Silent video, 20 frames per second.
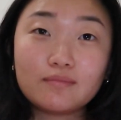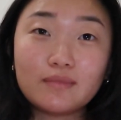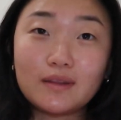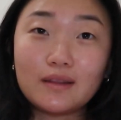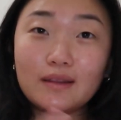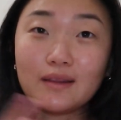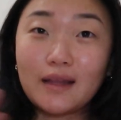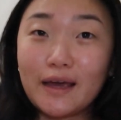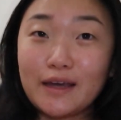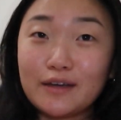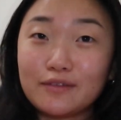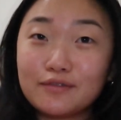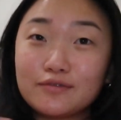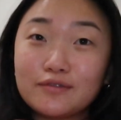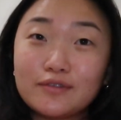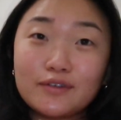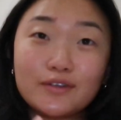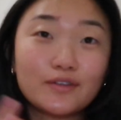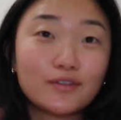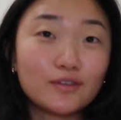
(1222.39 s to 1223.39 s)

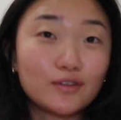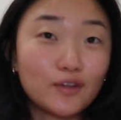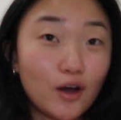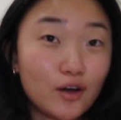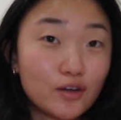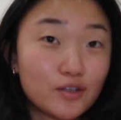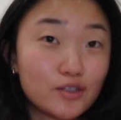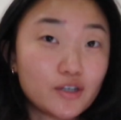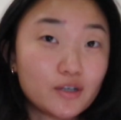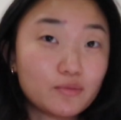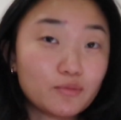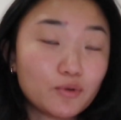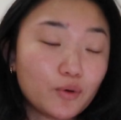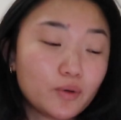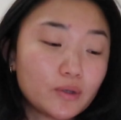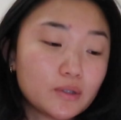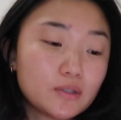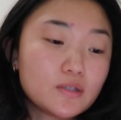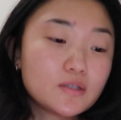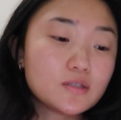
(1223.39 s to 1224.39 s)
life long-term
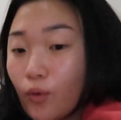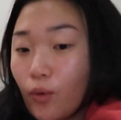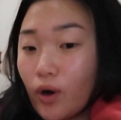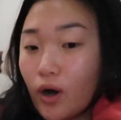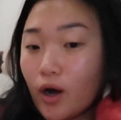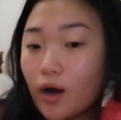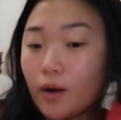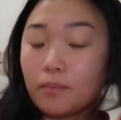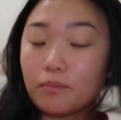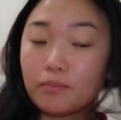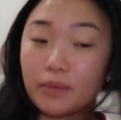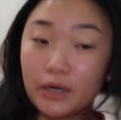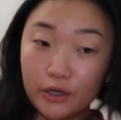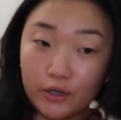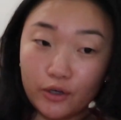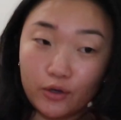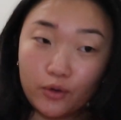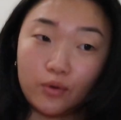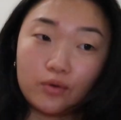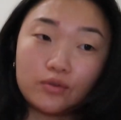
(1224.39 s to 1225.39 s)
goals or
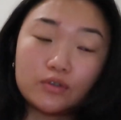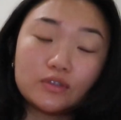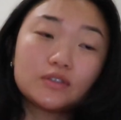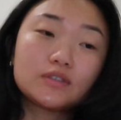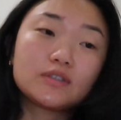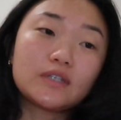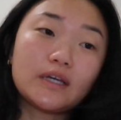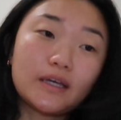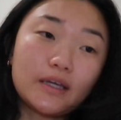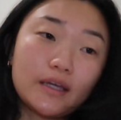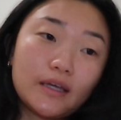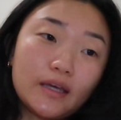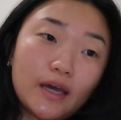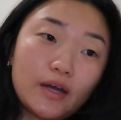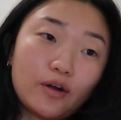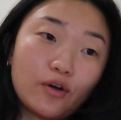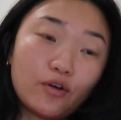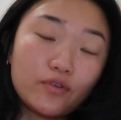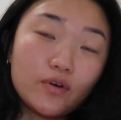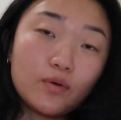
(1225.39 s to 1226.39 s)
bigger goals. It can
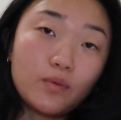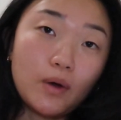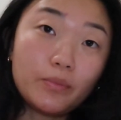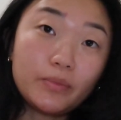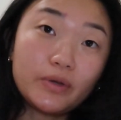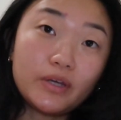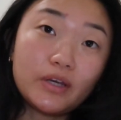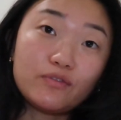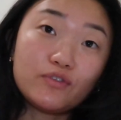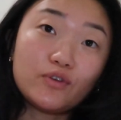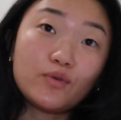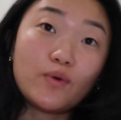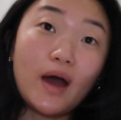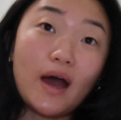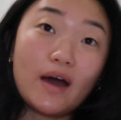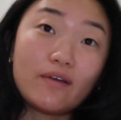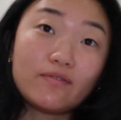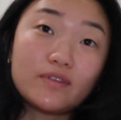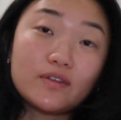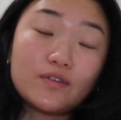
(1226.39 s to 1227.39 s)
get overwhelming if you
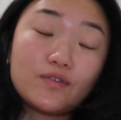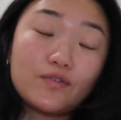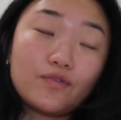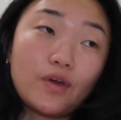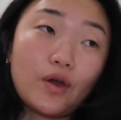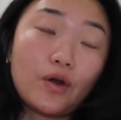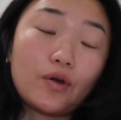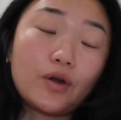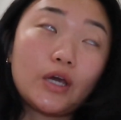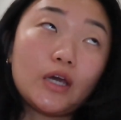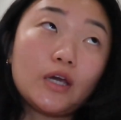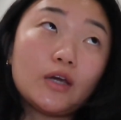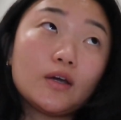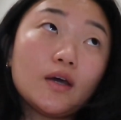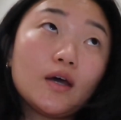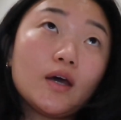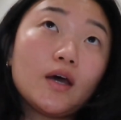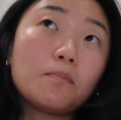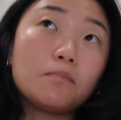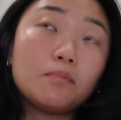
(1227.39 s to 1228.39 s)
have this very
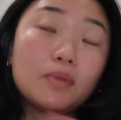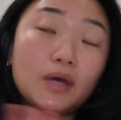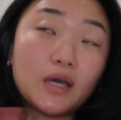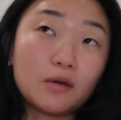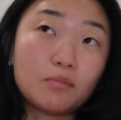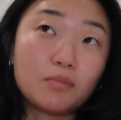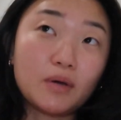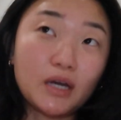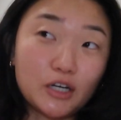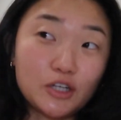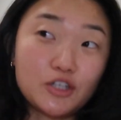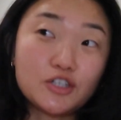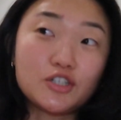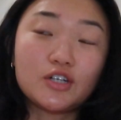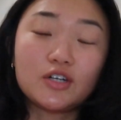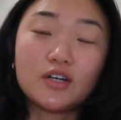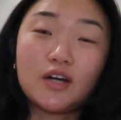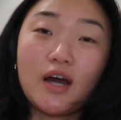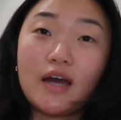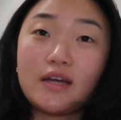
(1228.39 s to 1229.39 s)
big
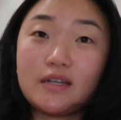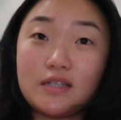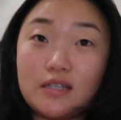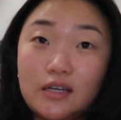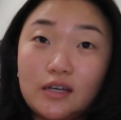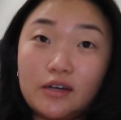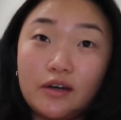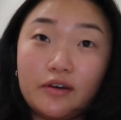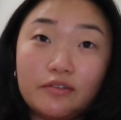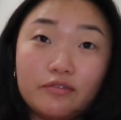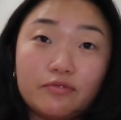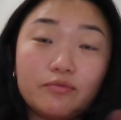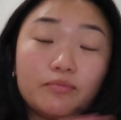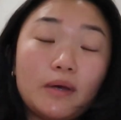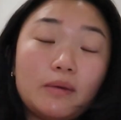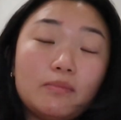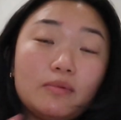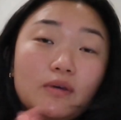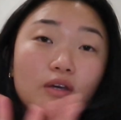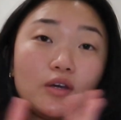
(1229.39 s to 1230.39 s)
picture idea of
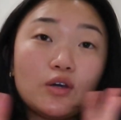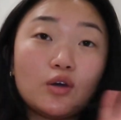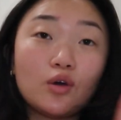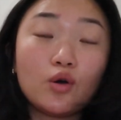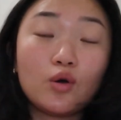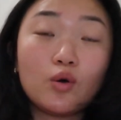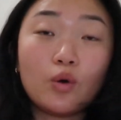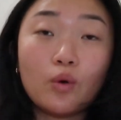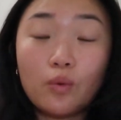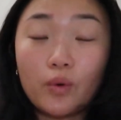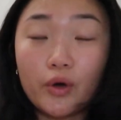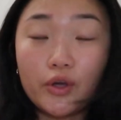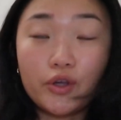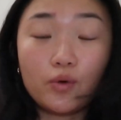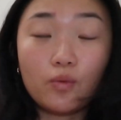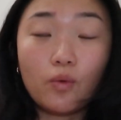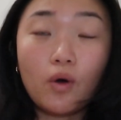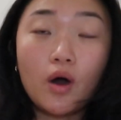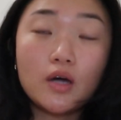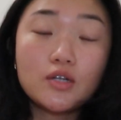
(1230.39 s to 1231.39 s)
maybe what
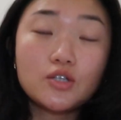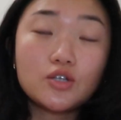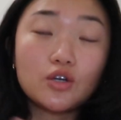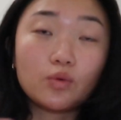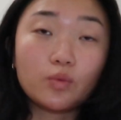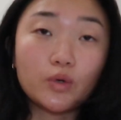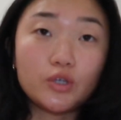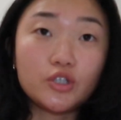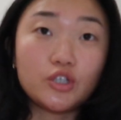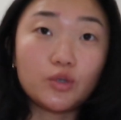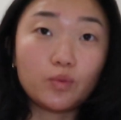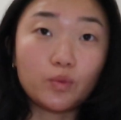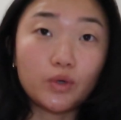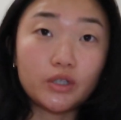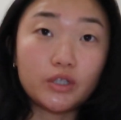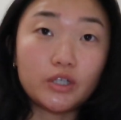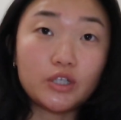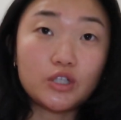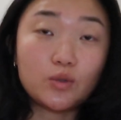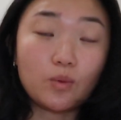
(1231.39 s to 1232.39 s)
you want or what you're
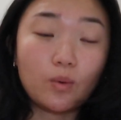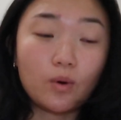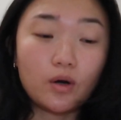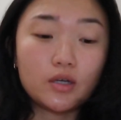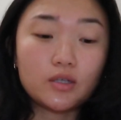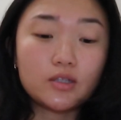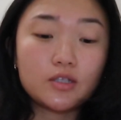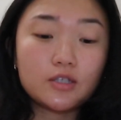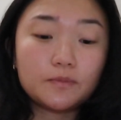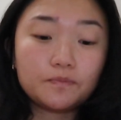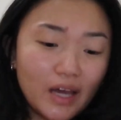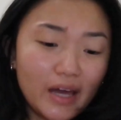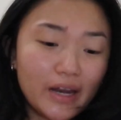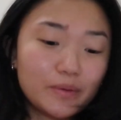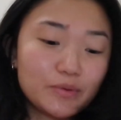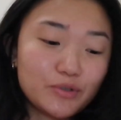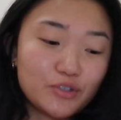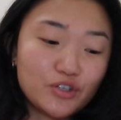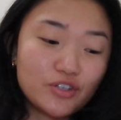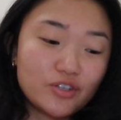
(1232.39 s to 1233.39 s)
working towards. And I
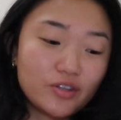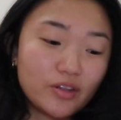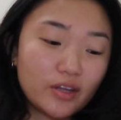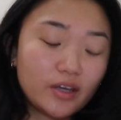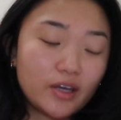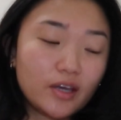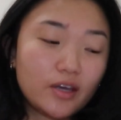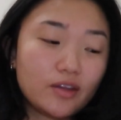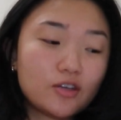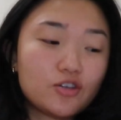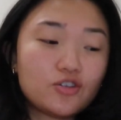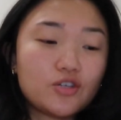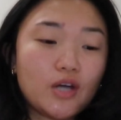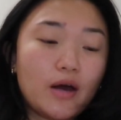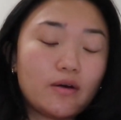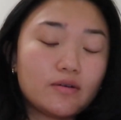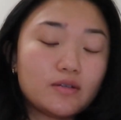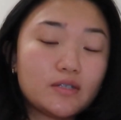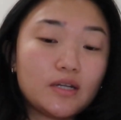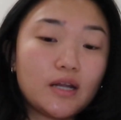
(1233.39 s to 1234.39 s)
was just thinking in the
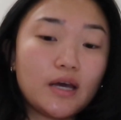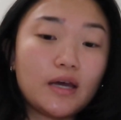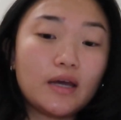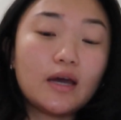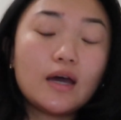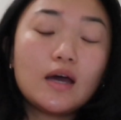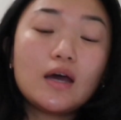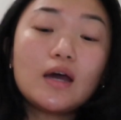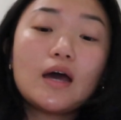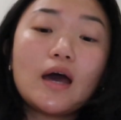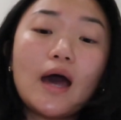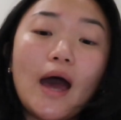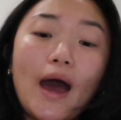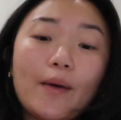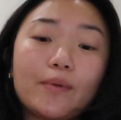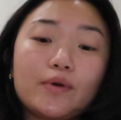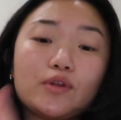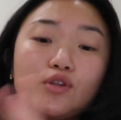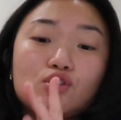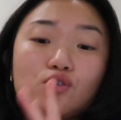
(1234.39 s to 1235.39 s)
shower today
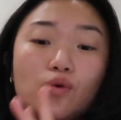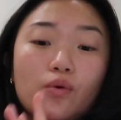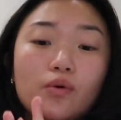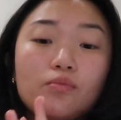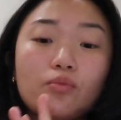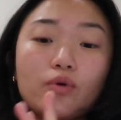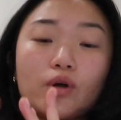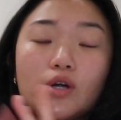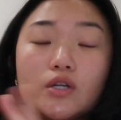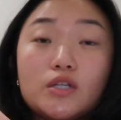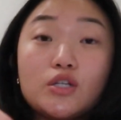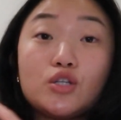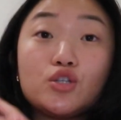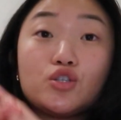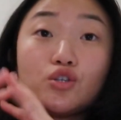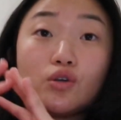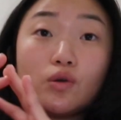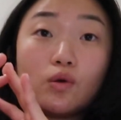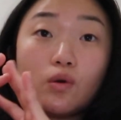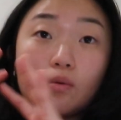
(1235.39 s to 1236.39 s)
how it's so important
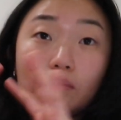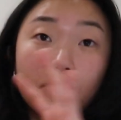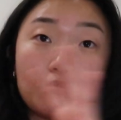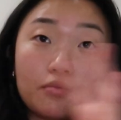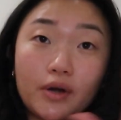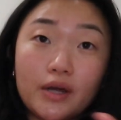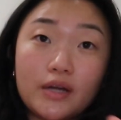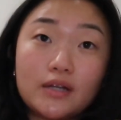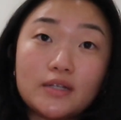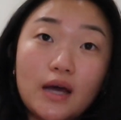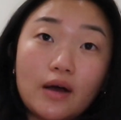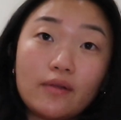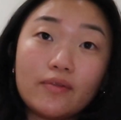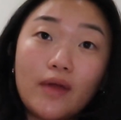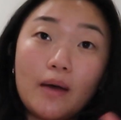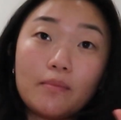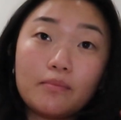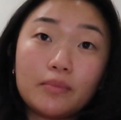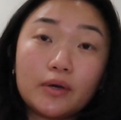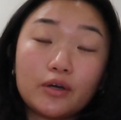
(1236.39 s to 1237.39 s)
to break down
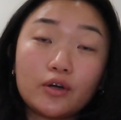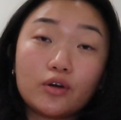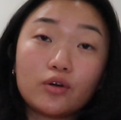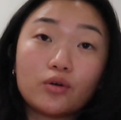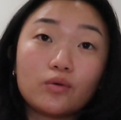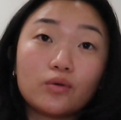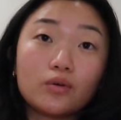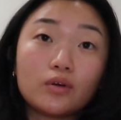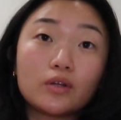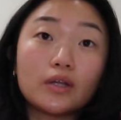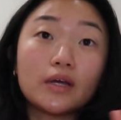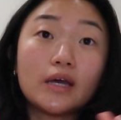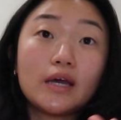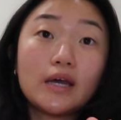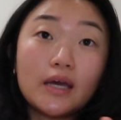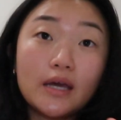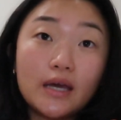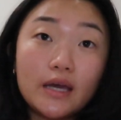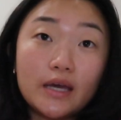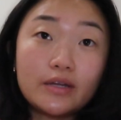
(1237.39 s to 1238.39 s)
that bigger goal
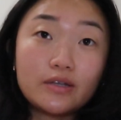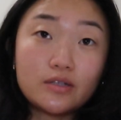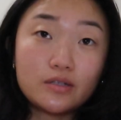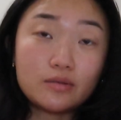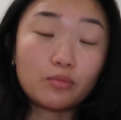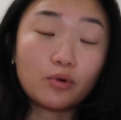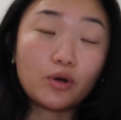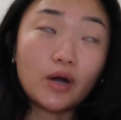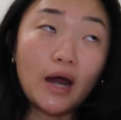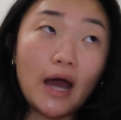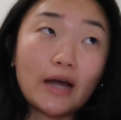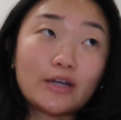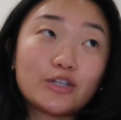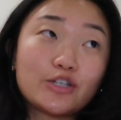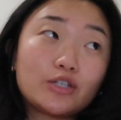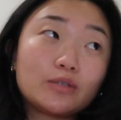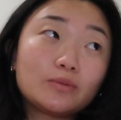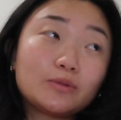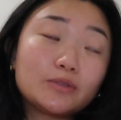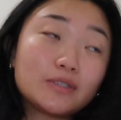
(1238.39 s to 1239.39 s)
into more
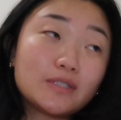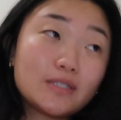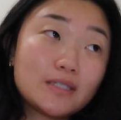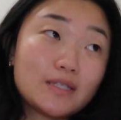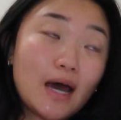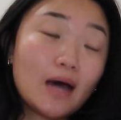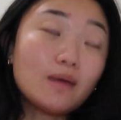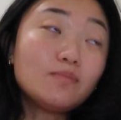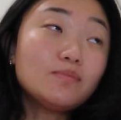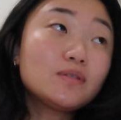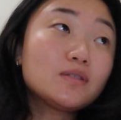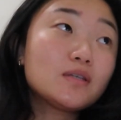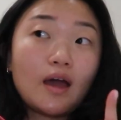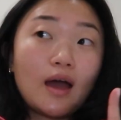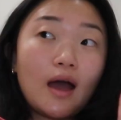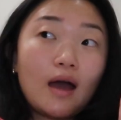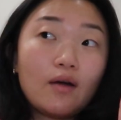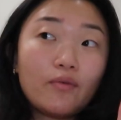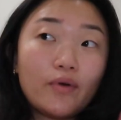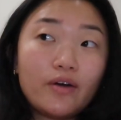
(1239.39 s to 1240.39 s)
actionable steps.
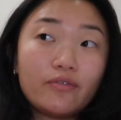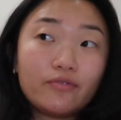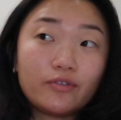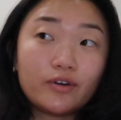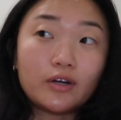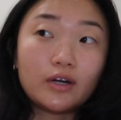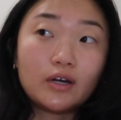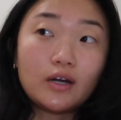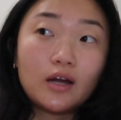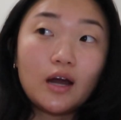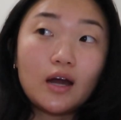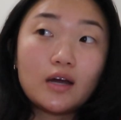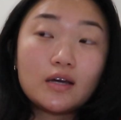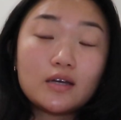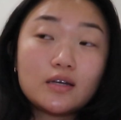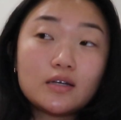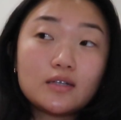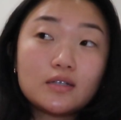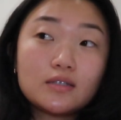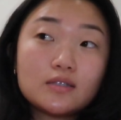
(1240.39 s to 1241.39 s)
However,
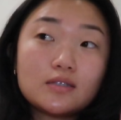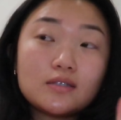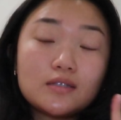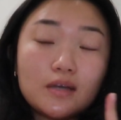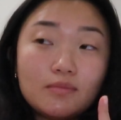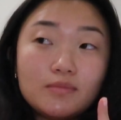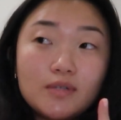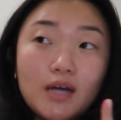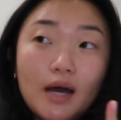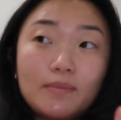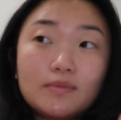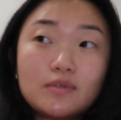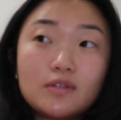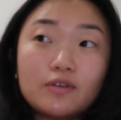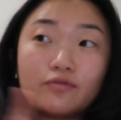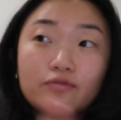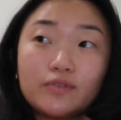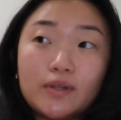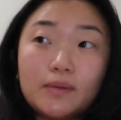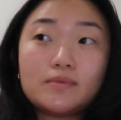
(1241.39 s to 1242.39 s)
sometimes
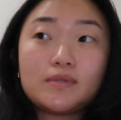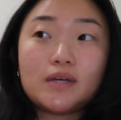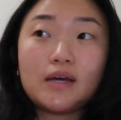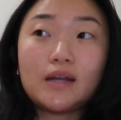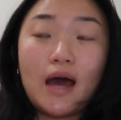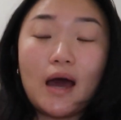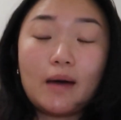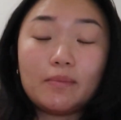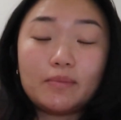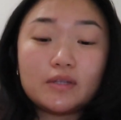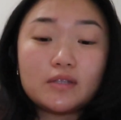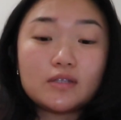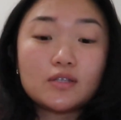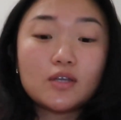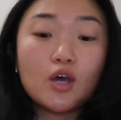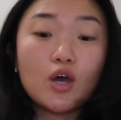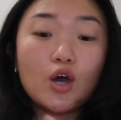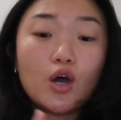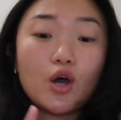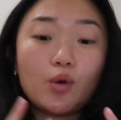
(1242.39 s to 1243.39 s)
the flip side happens
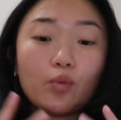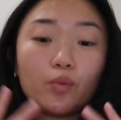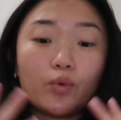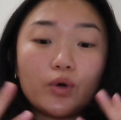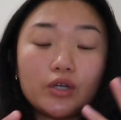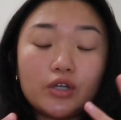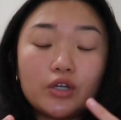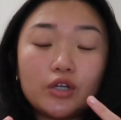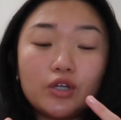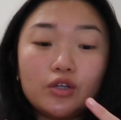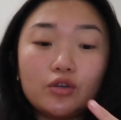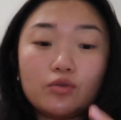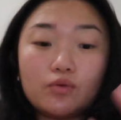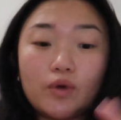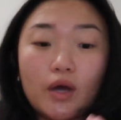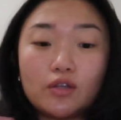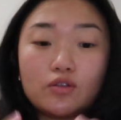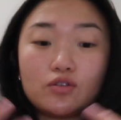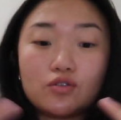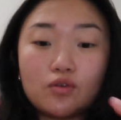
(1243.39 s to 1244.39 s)
when you
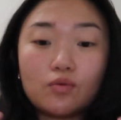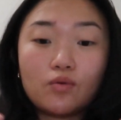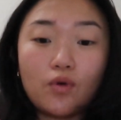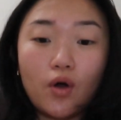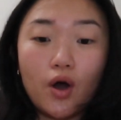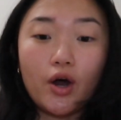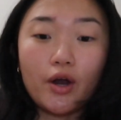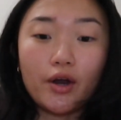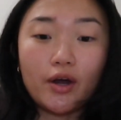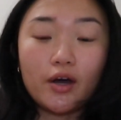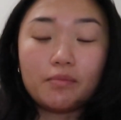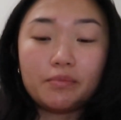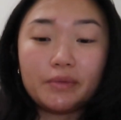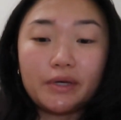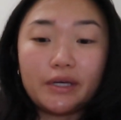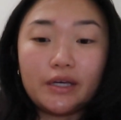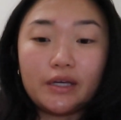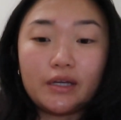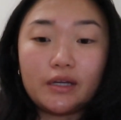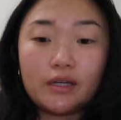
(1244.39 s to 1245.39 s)
get so caught
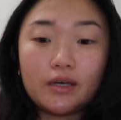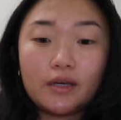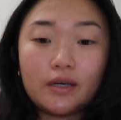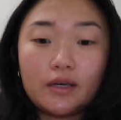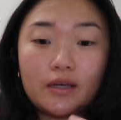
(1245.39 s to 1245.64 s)
up in